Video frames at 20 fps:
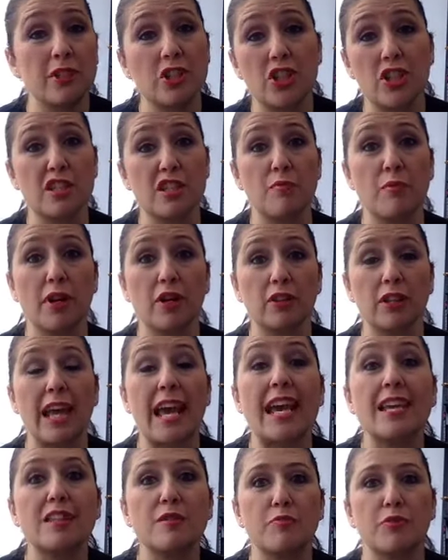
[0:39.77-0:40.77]
just about
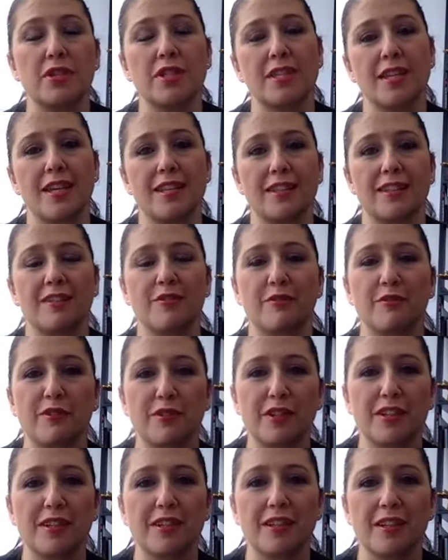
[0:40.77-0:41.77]
80%
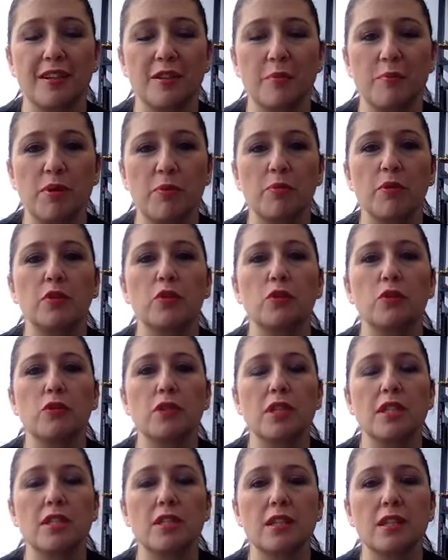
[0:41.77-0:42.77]
of people do
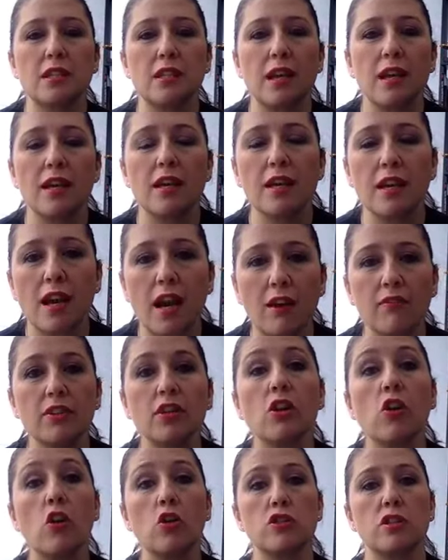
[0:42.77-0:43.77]
is that they
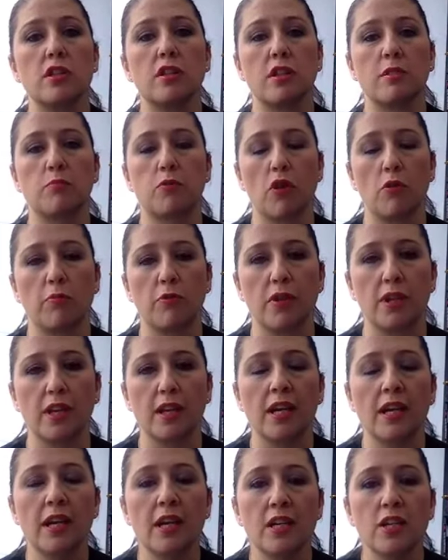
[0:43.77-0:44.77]
haven't costed it
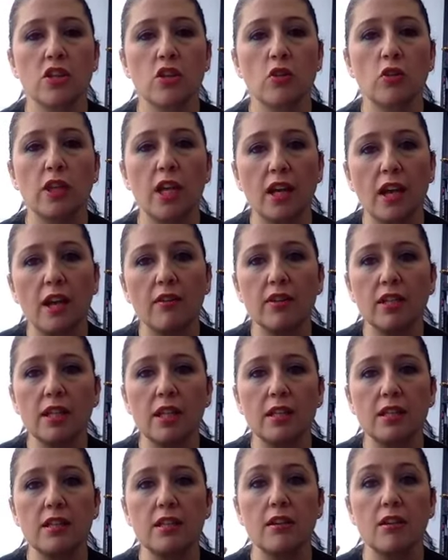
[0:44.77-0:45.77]
properly. So they have an
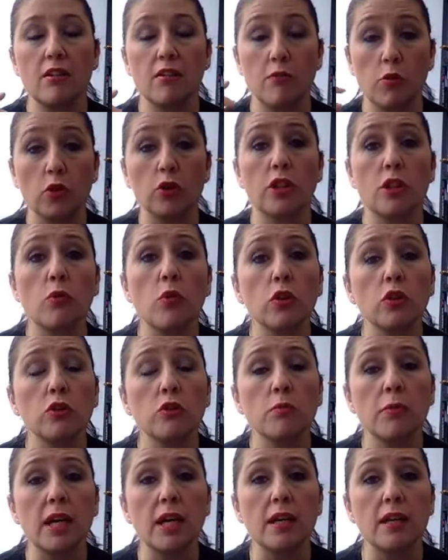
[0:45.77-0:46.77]
idea of what they want
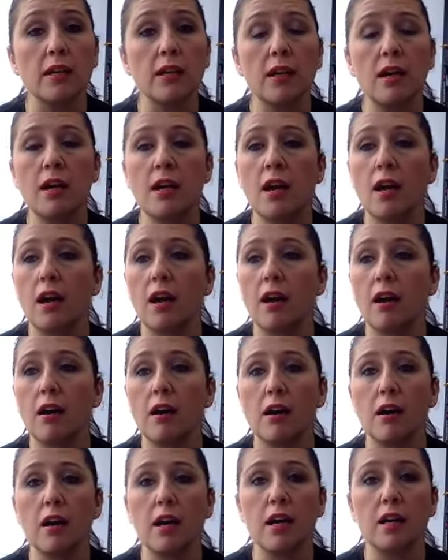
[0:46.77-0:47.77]
to make,
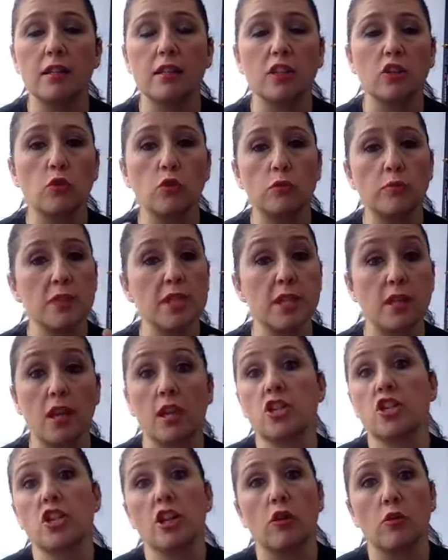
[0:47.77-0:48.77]
and it could be
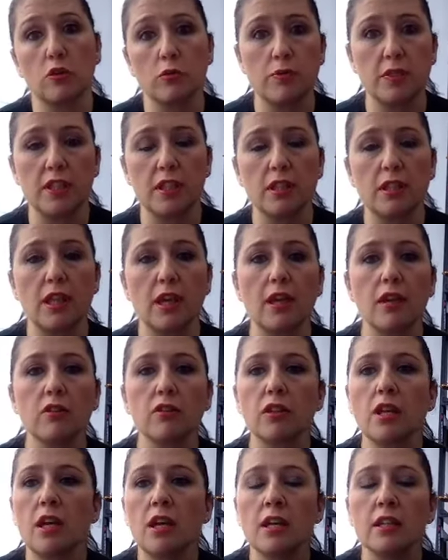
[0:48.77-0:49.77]
sketchy, could be detailed.